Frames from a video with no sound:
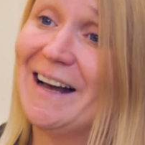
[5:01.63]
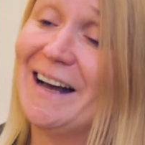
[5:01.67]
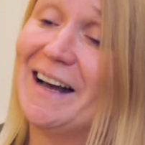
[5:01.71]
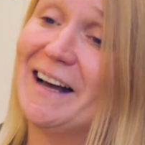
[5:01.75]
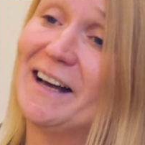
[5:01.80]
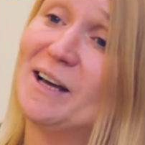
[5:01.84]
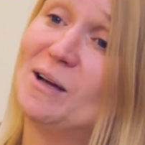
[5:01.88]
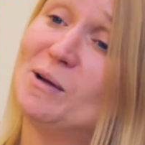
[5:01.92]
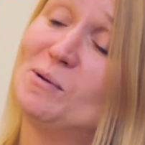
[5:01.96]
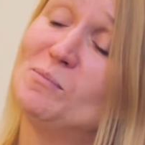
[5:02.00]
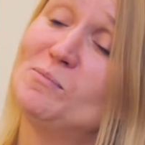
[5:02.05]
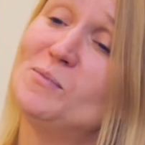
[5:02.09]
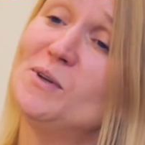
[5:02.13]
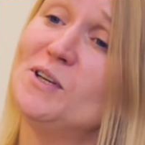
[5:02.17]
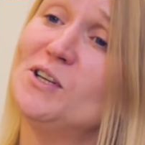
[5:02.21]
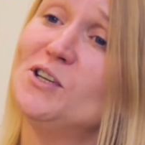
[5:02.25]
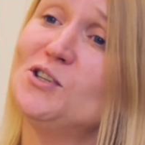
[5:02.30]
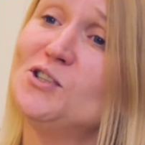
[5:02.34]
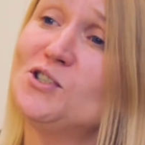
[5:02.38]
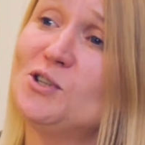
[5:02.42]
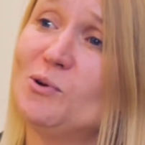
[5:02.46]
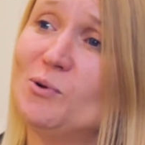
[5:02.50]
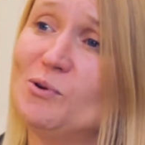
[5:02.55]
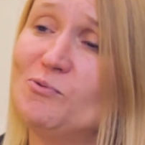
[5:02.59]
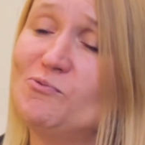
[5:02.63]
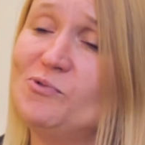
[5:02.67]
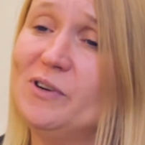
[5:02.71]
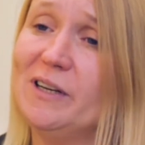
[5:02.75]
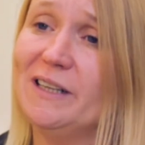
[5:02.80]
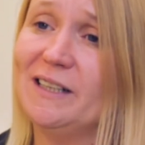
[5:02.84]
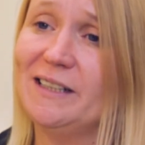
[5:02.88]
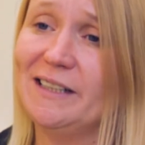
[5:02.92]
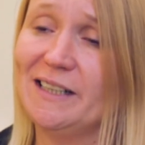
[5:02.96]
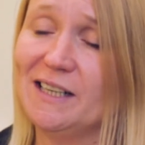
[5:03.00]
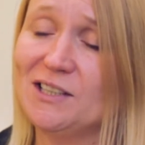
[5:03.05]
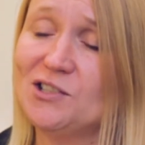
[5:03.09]
So it
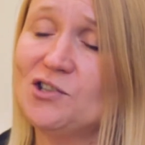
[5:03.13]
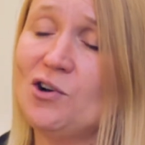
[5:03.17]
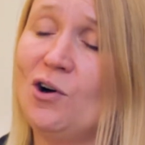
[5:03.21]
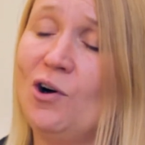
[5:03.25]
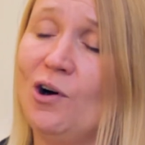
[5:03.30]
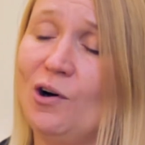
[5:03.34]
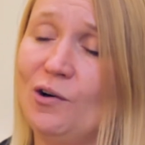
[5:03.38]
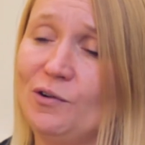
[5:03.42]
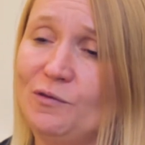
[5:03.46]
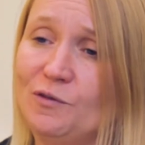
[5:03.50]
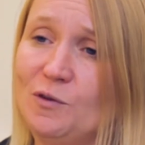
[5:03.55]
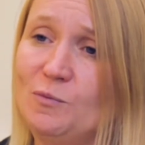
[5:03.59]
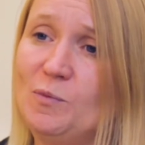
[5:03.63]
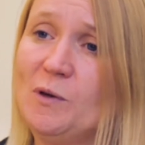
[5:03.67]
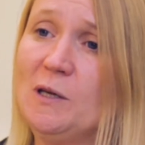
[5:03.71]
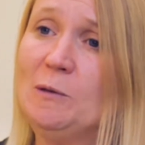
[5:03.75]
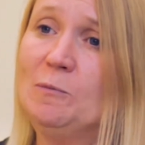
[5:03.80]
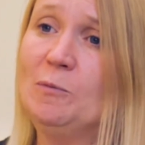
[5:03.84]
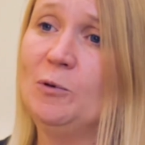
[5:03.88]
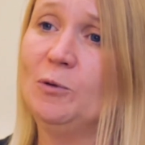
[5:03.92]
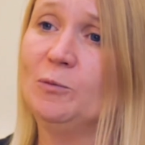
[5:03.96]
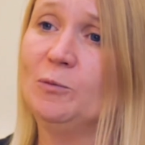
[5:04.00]
really is hard for people,